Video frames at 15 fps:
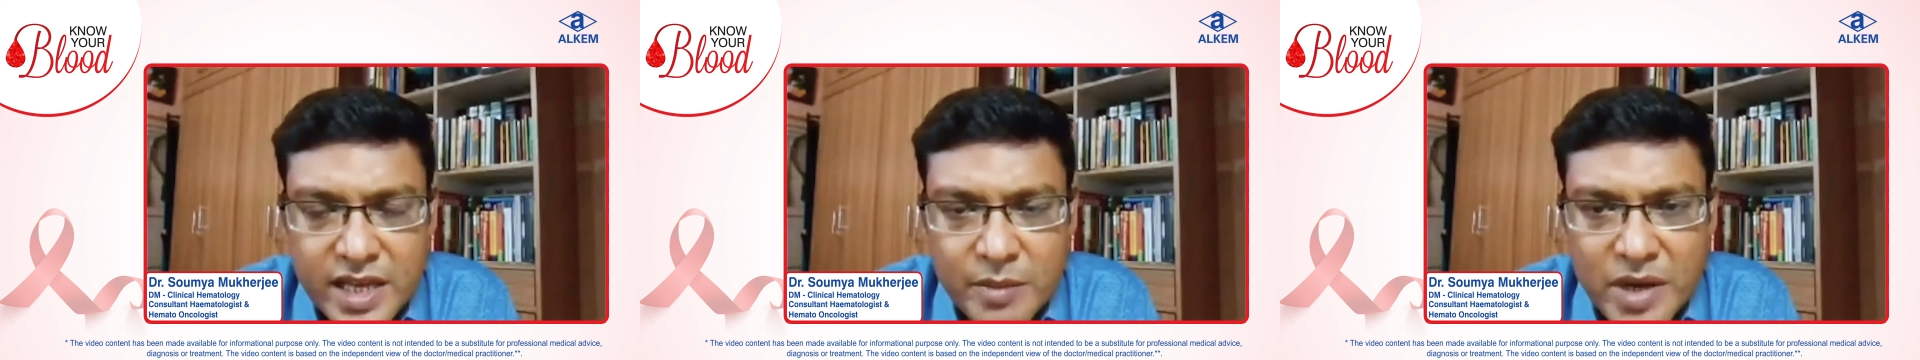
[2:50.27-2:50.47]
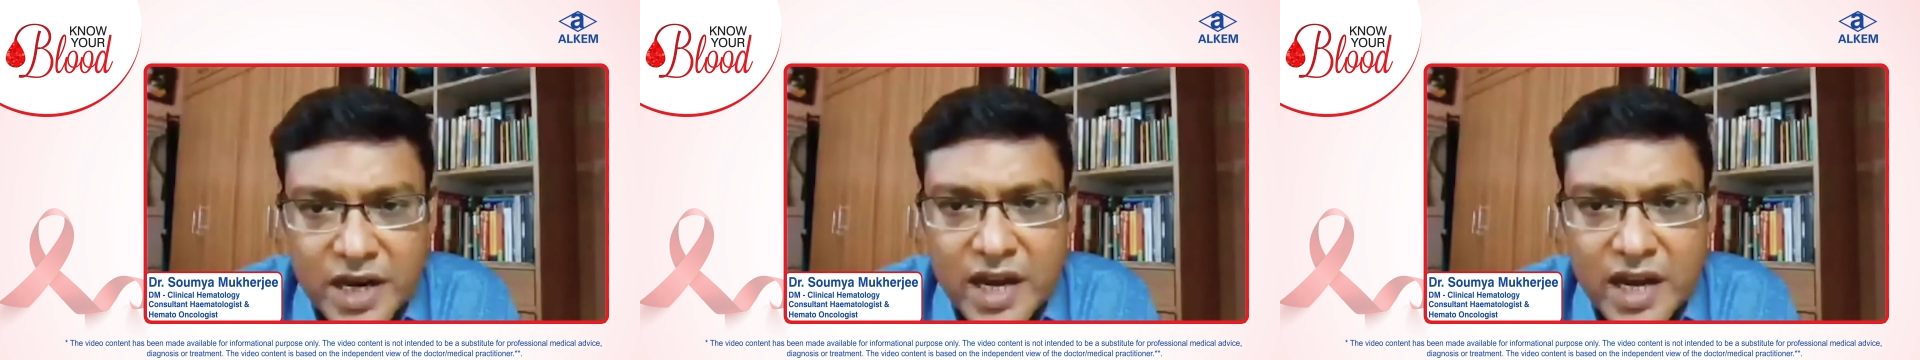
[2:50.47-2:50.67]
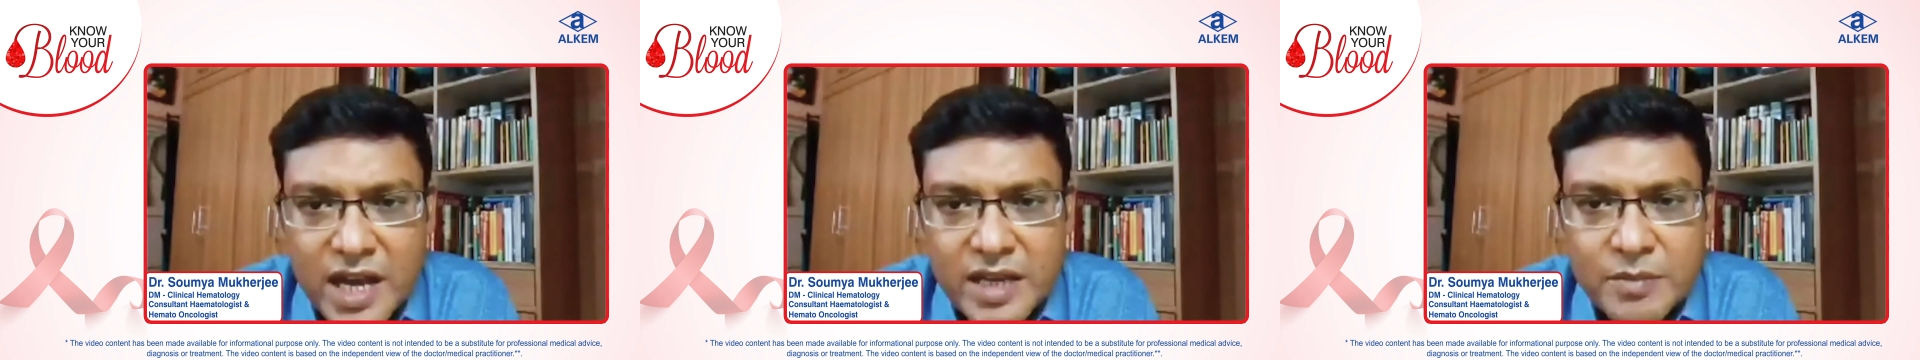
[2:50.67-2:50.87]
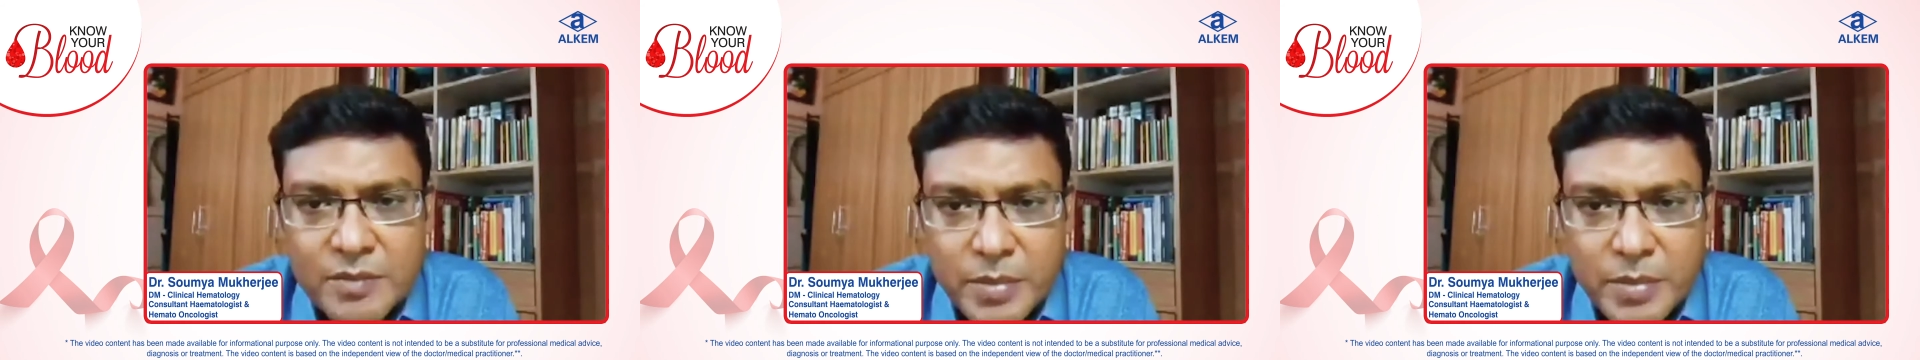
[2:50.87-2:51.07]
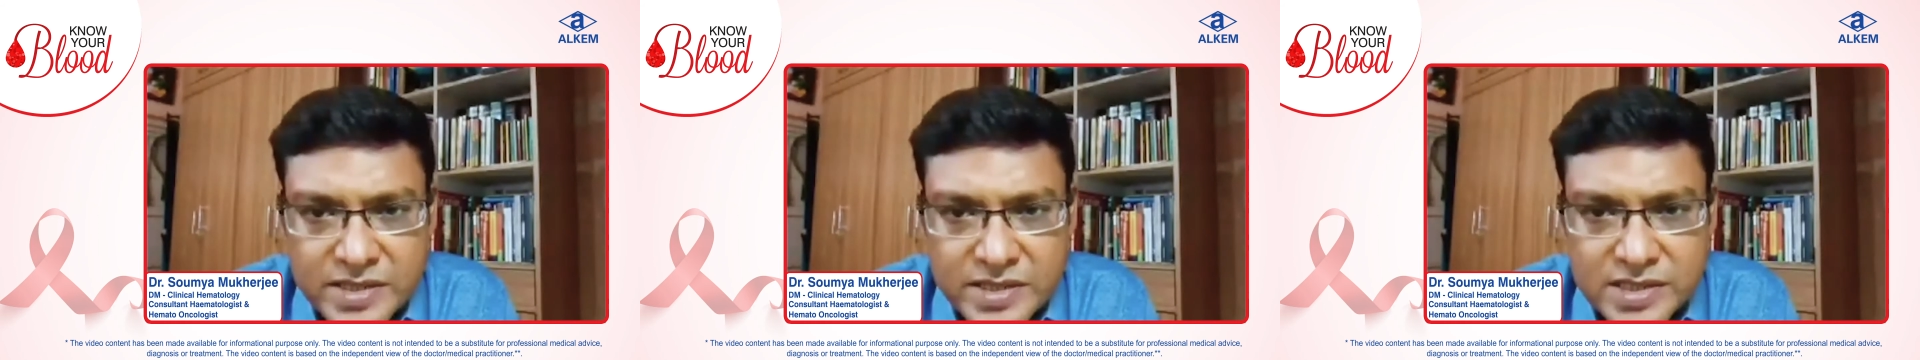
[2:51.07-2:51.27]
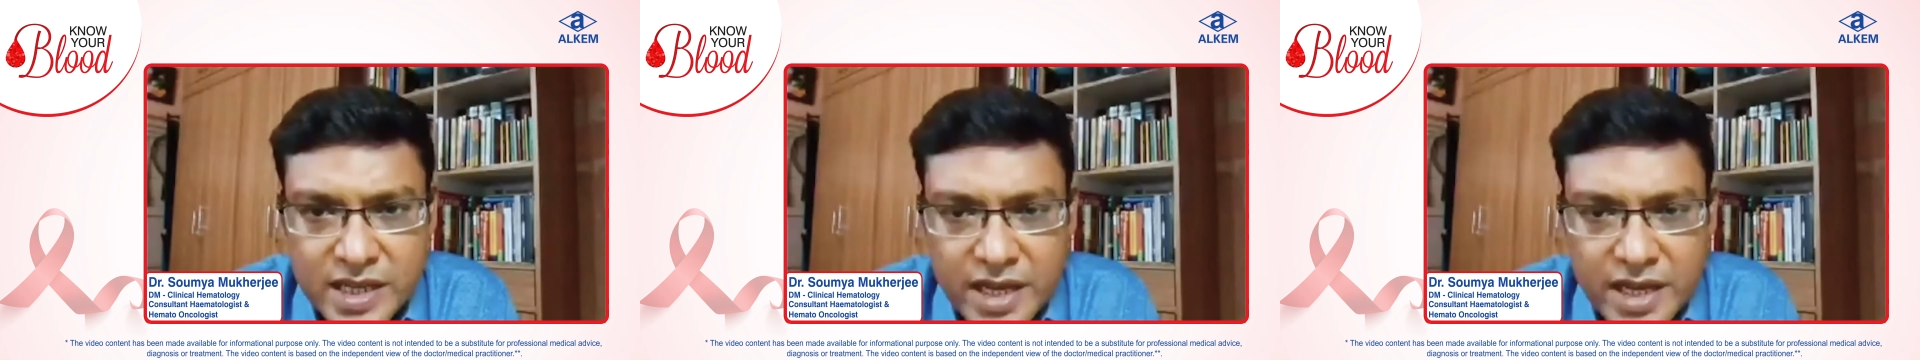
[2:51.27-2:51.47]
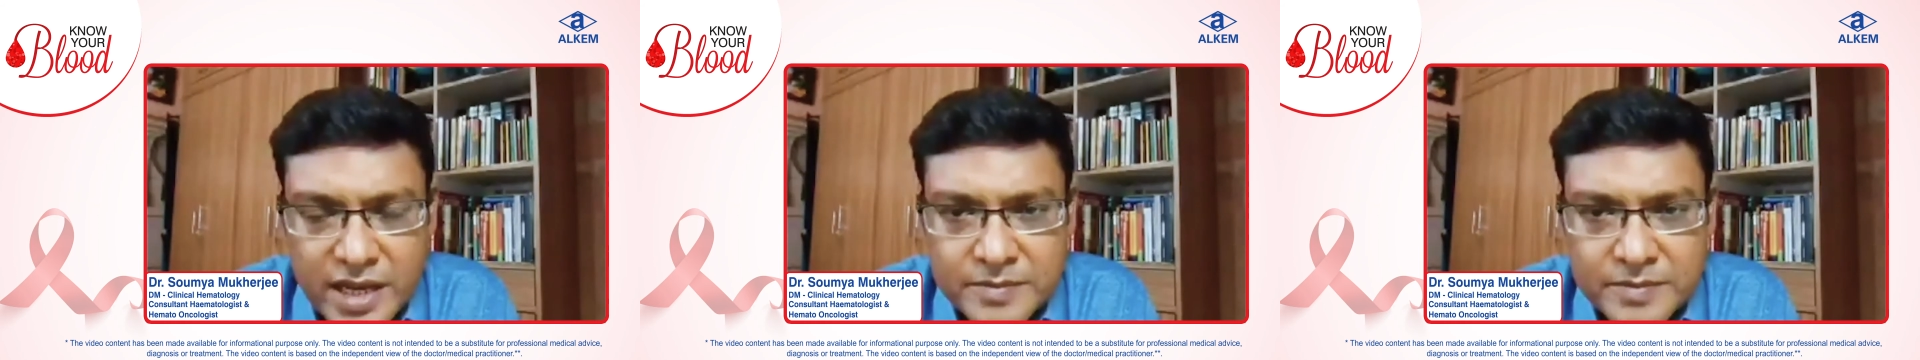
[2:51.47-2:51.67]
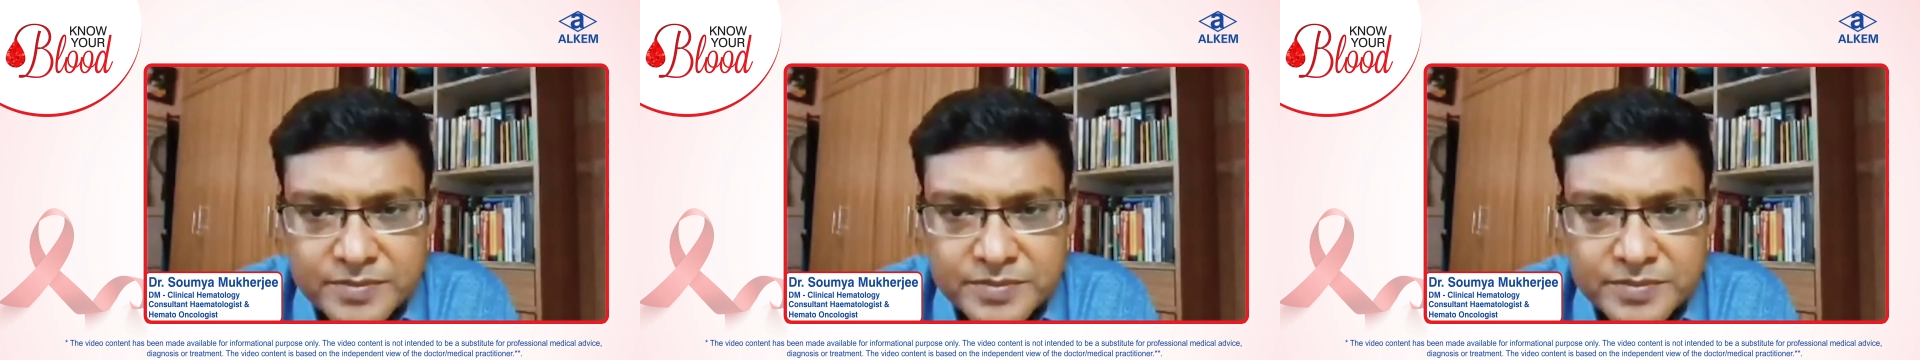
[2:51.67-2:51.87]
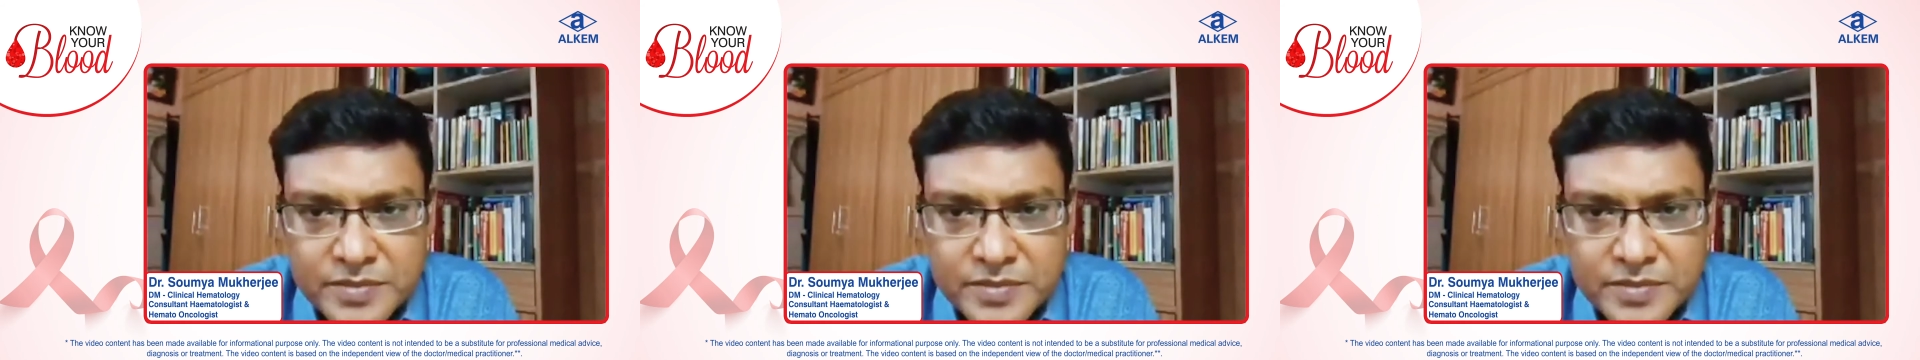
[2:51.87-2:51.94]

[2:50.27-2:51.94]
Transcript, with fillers: MRI, PET scan.